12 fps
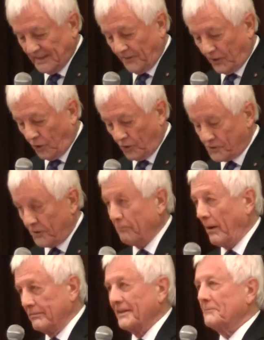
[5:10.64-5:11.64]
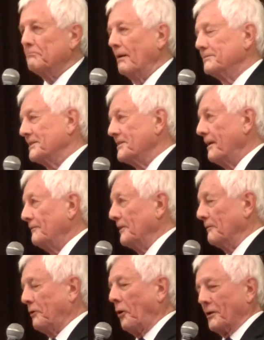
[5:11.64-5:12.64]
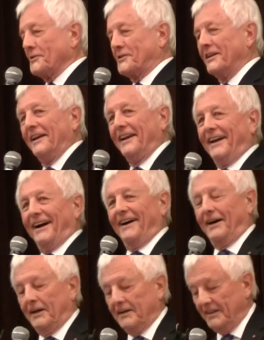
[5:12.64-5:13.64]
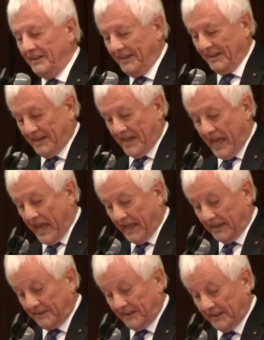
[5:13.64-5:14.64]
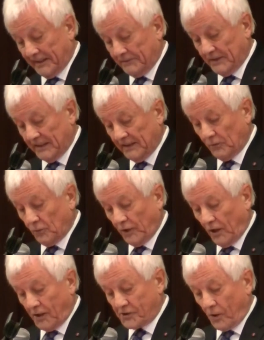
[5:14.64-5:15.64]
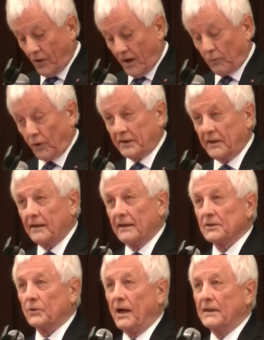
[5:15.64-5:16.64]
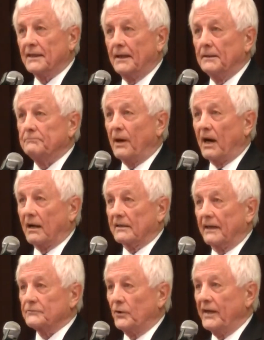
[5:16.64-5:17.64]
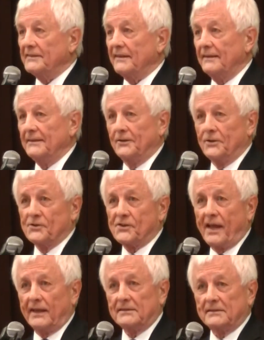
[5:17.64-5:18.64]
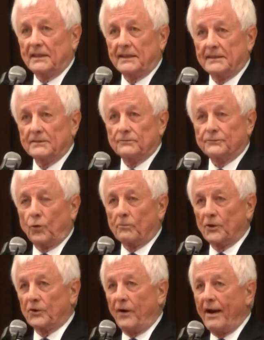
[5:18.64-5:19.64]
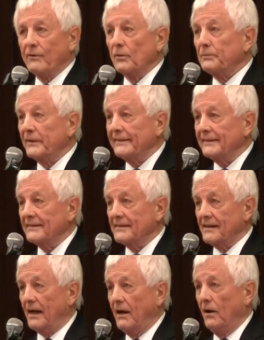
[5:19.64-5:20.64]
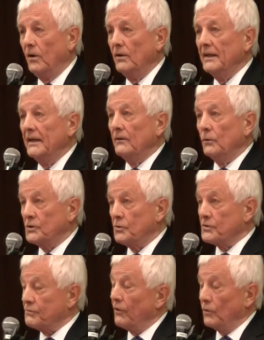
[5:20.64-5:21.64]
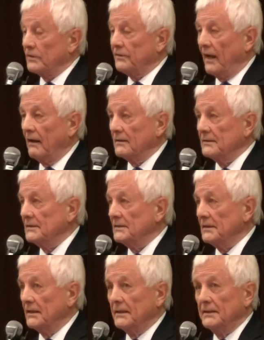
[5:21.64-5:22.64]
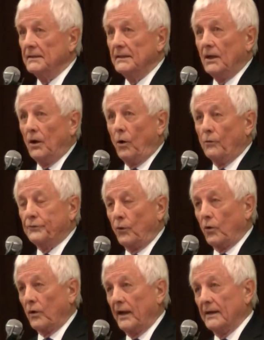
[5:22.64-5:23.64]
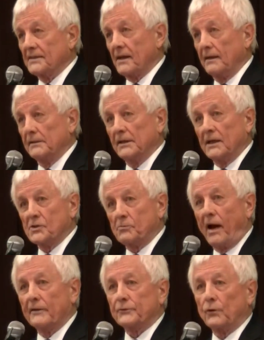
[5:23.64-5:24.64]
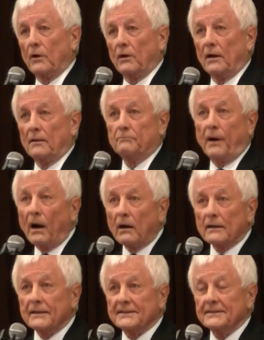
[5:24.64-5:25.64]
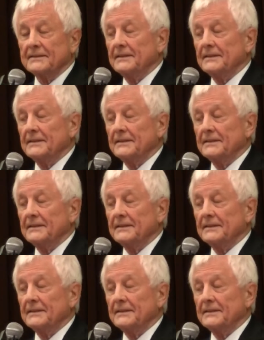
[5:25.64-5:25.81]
Of course, public safety, of course. And we also are working on Naranja Park. After 18 years, that former gravel pit is now, which was voted down in '04 as a spot for our parks,